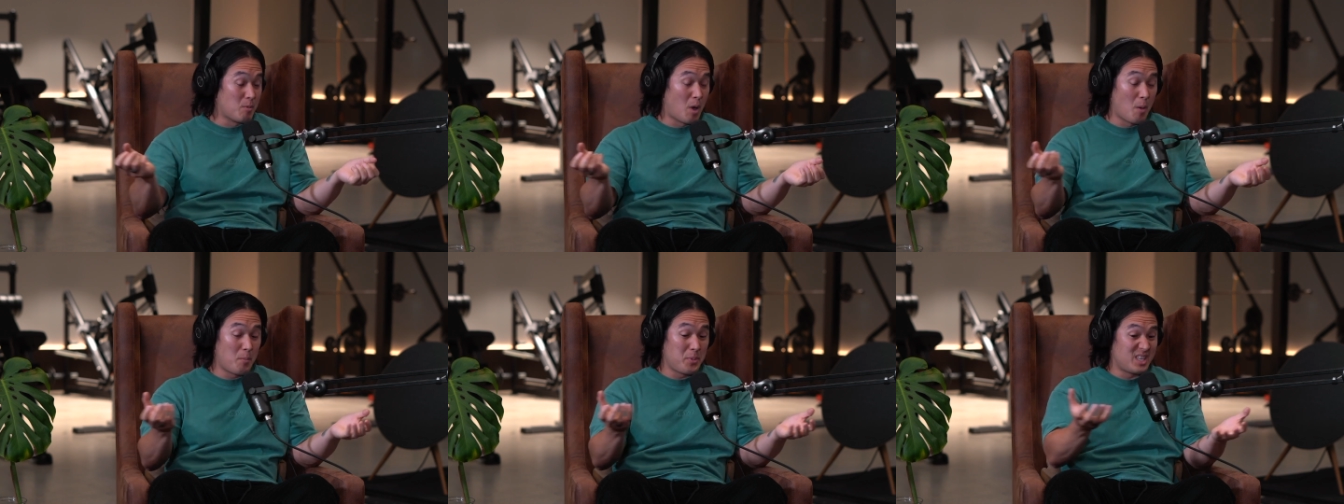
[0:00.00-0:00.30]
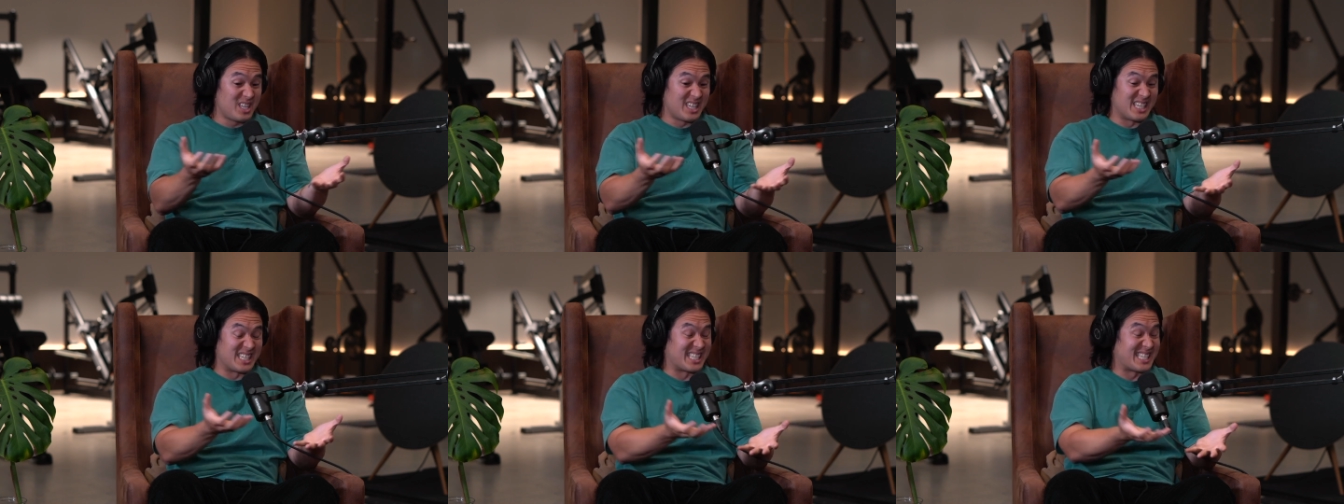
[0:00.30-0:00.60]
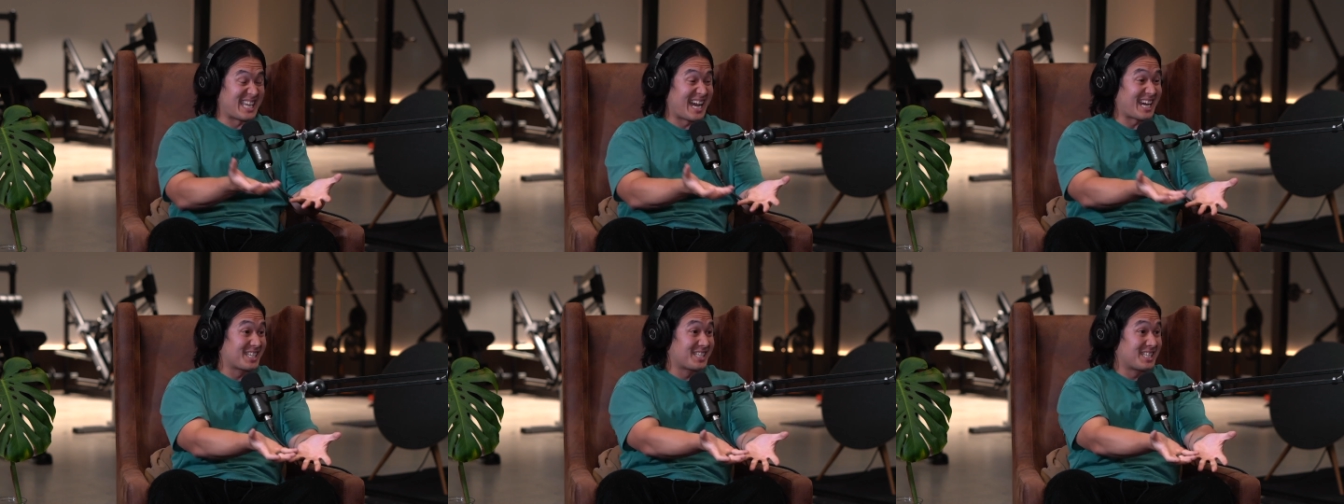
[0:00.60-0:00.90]
might be the
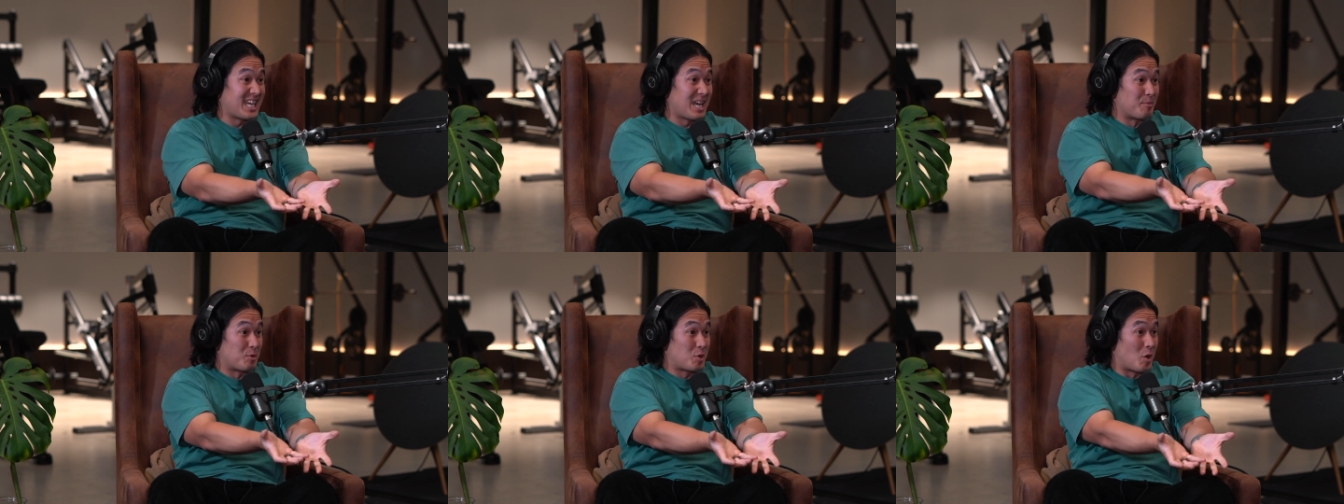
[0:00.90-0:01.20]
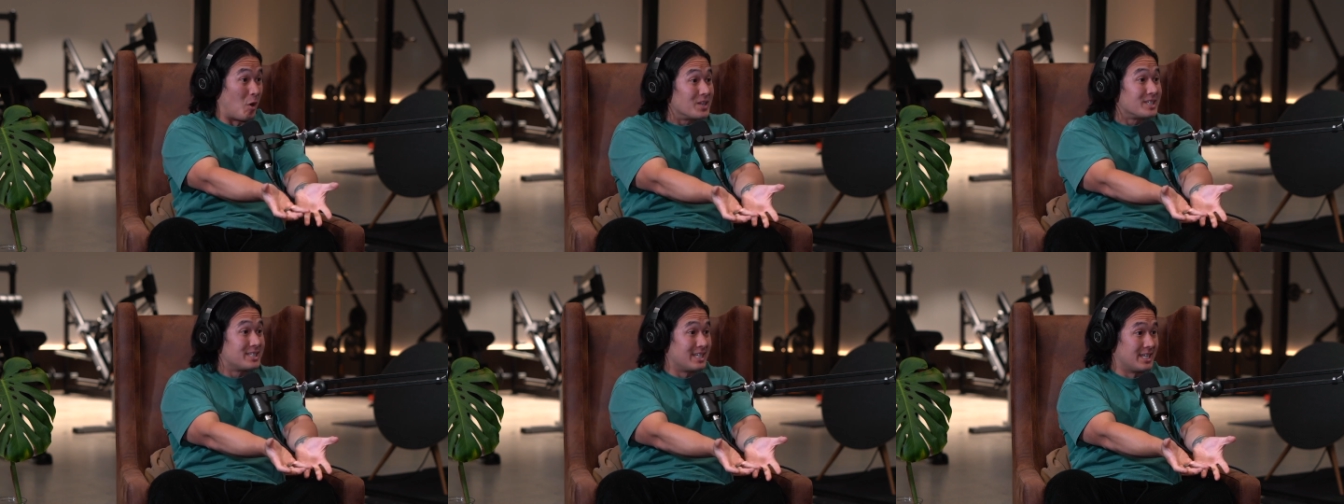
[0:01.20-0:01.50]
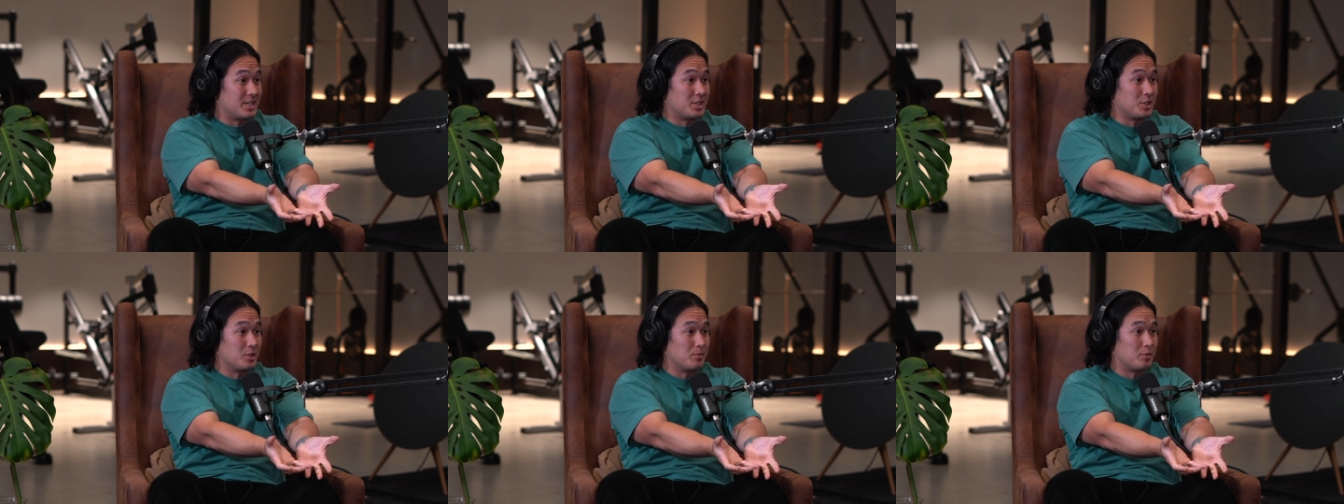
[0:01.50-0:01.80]
exact same
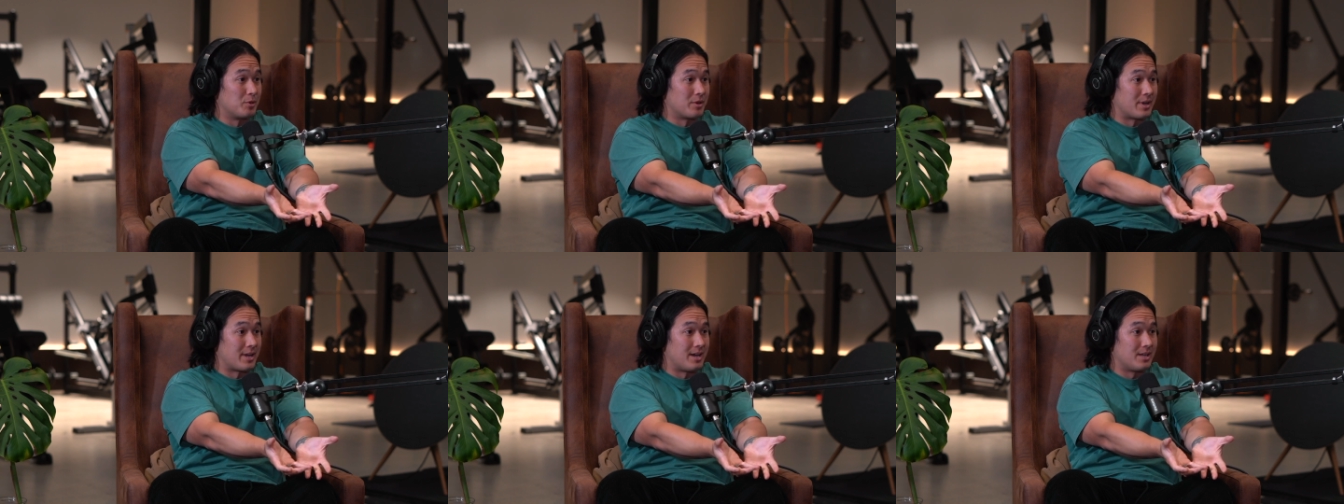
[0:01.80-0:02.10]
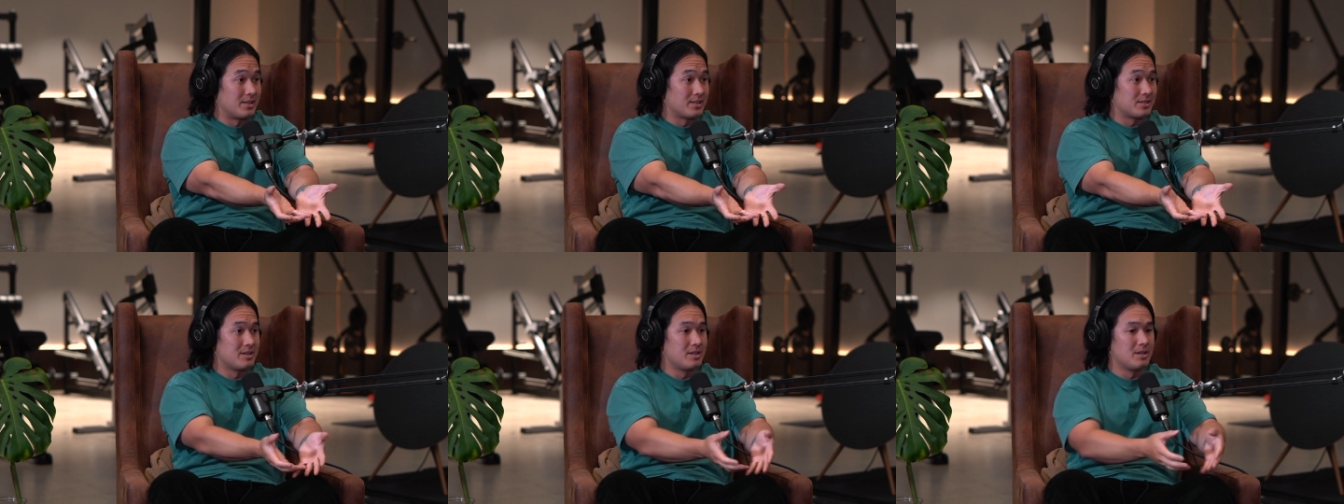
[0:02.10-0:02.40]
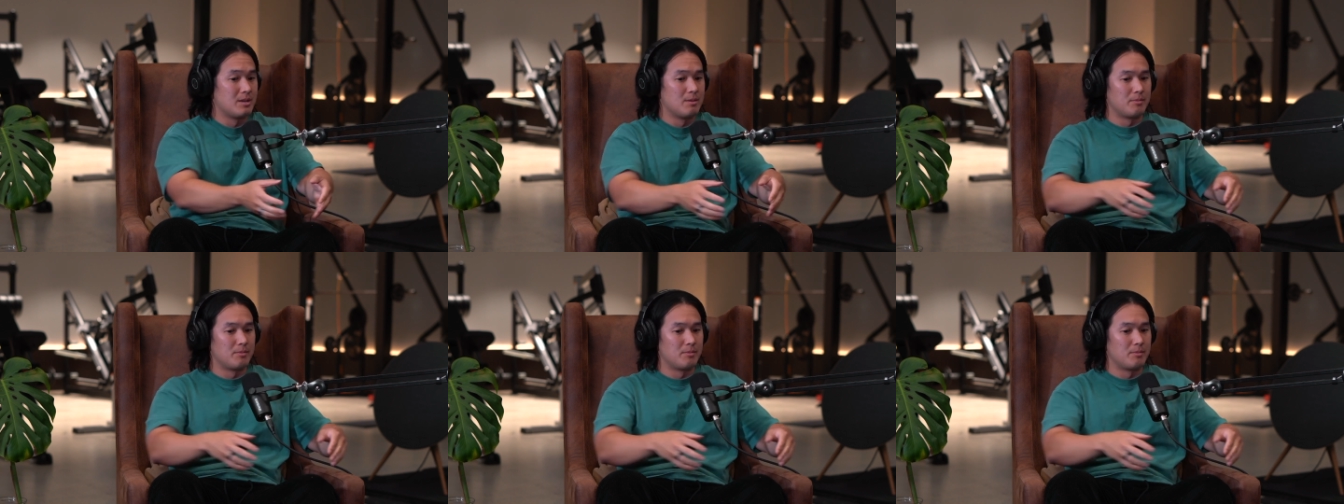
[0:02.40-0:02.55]
content you put out,